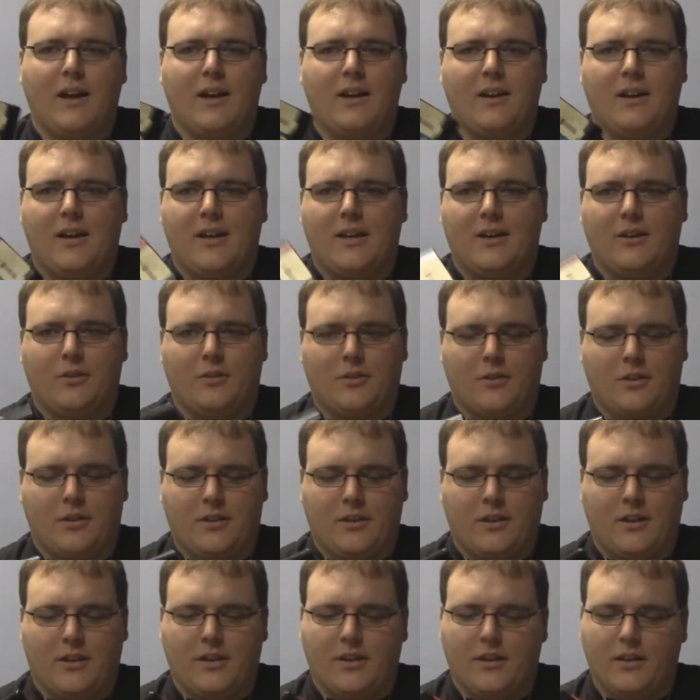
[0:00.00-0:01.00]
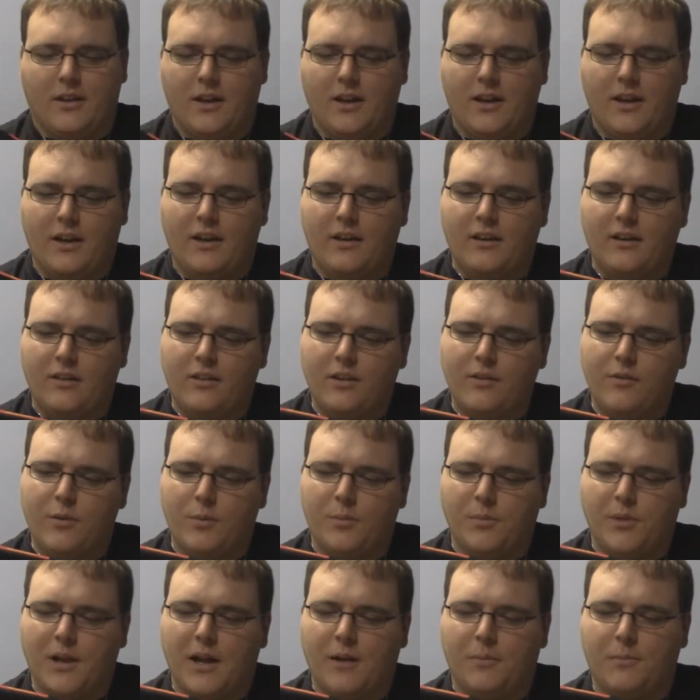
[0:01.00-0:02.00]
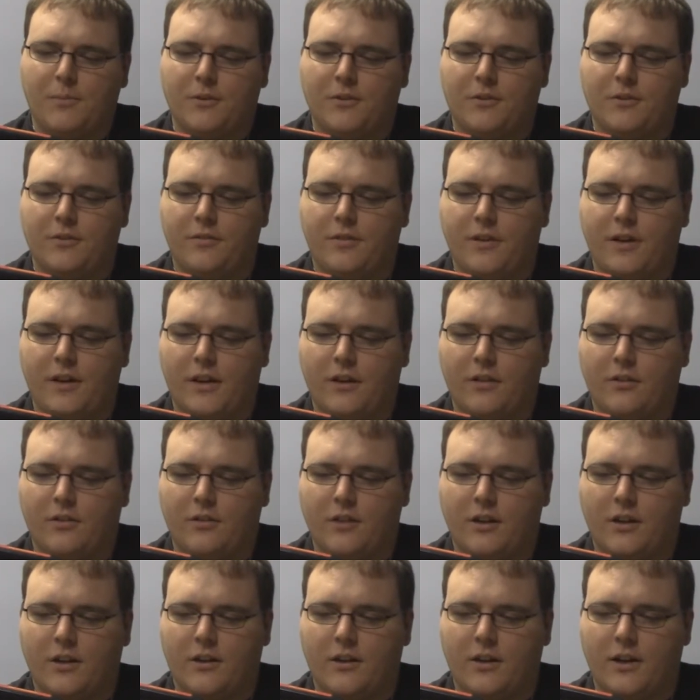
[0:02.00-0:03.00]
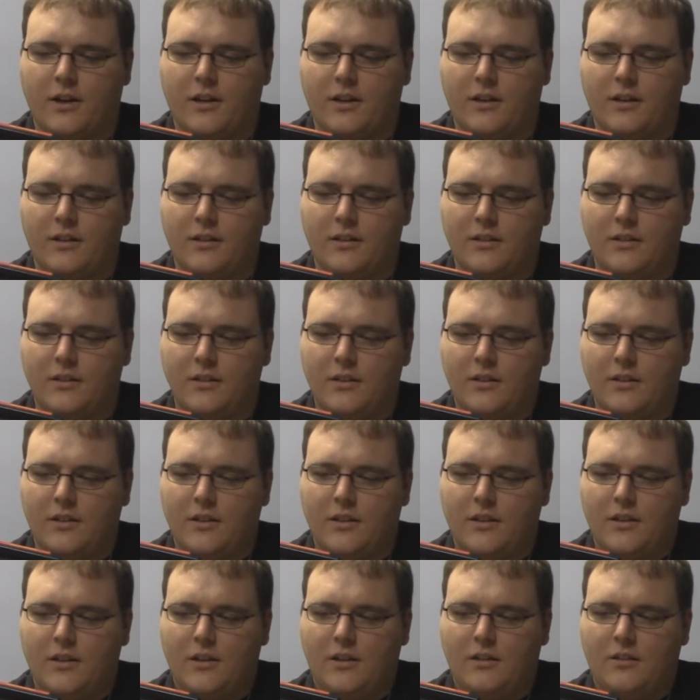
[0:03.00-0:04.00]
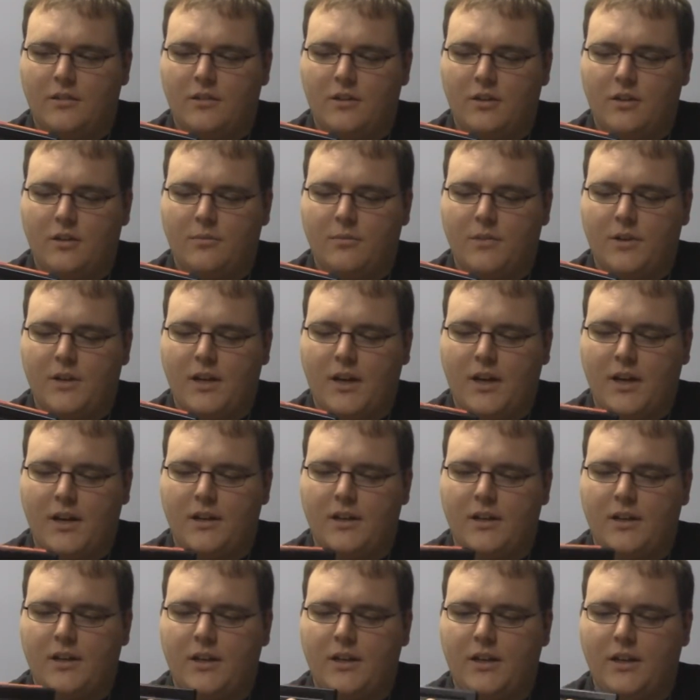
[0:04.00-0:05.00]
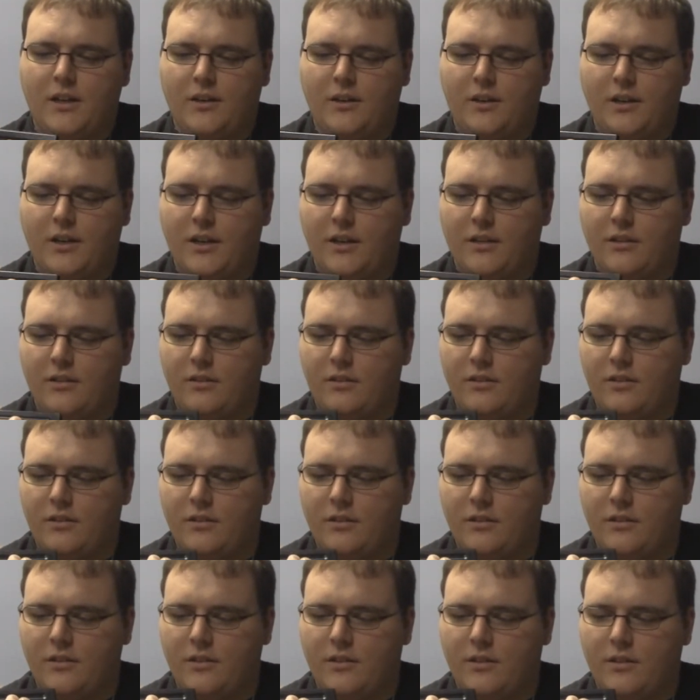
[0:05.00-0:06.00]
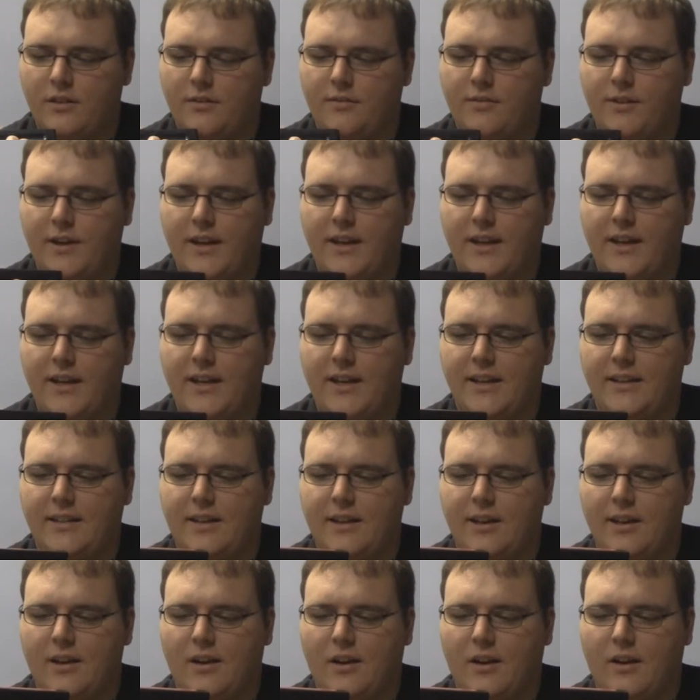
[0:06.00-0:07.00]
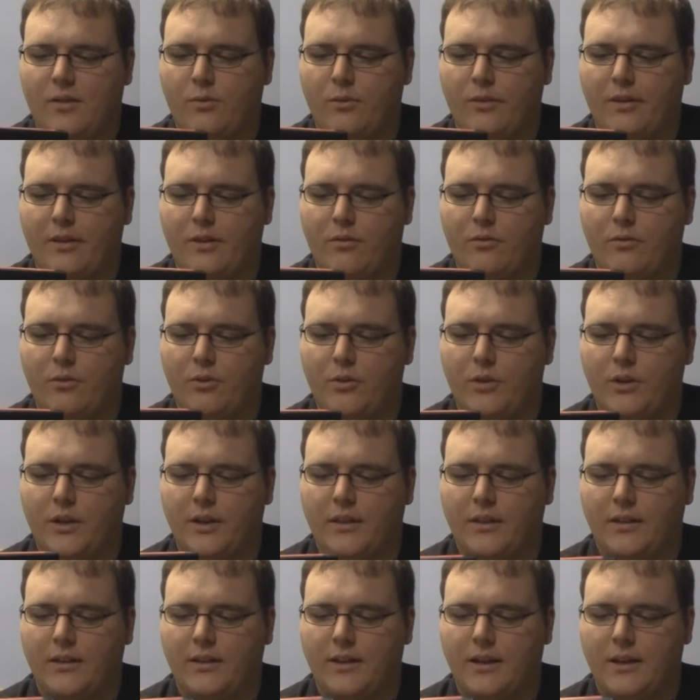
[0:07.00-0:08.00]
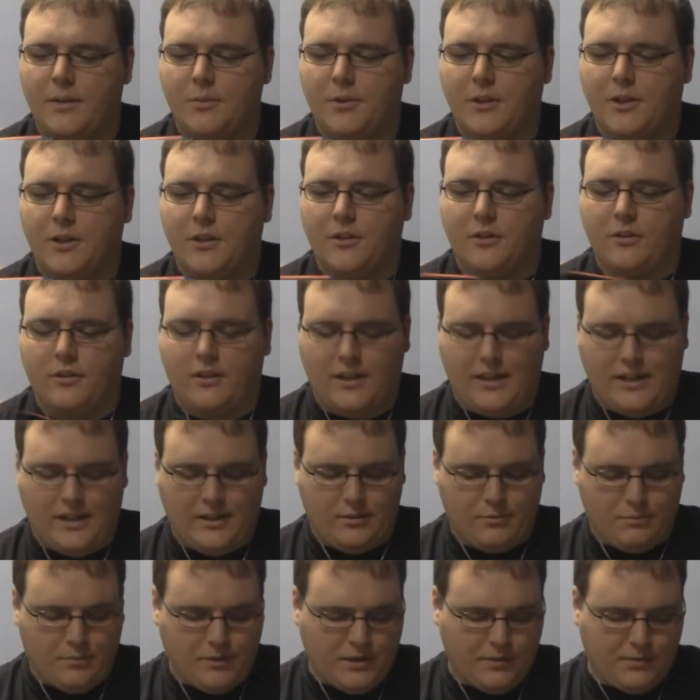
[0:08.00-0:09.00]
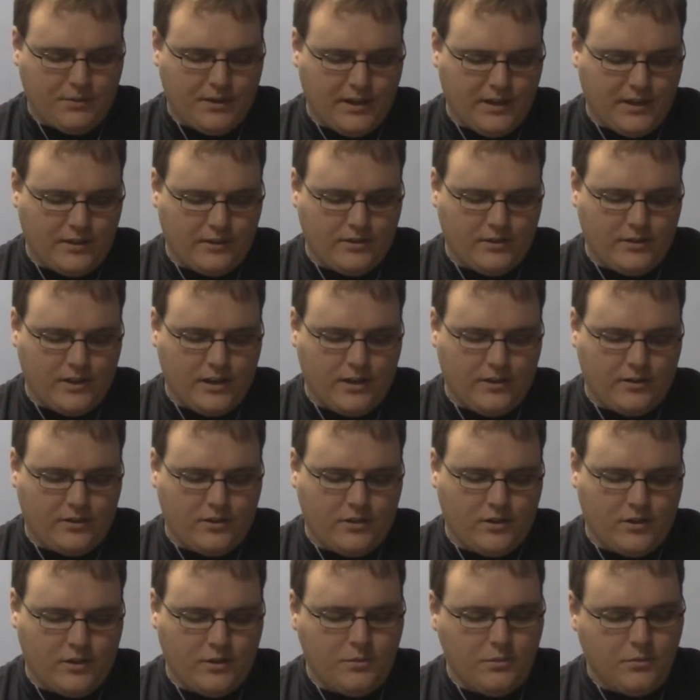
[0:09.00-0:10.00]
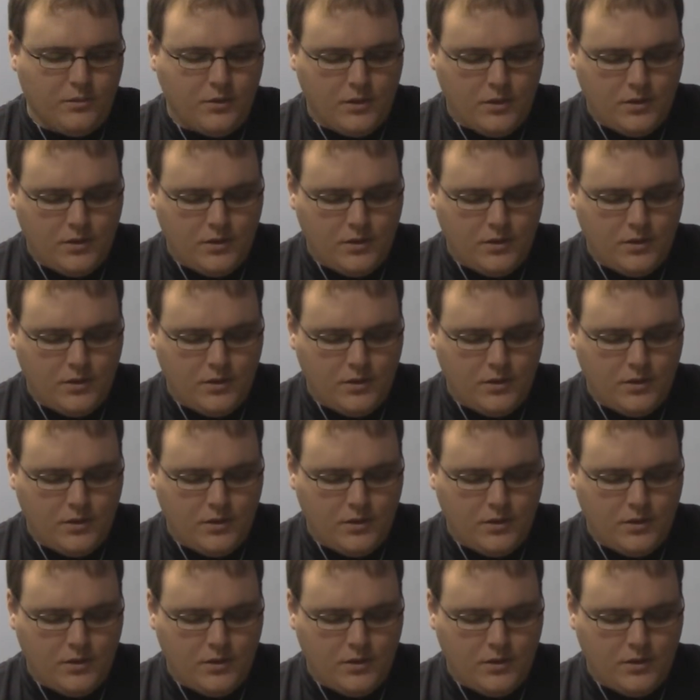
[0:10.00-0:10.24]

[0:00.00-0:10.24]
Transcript: I don't know what to tell you. It does have a Blockbuster Video sticker on it, so I'm kind of curious if I can get that off without ruining the label underneath, but I'm kind of scared to.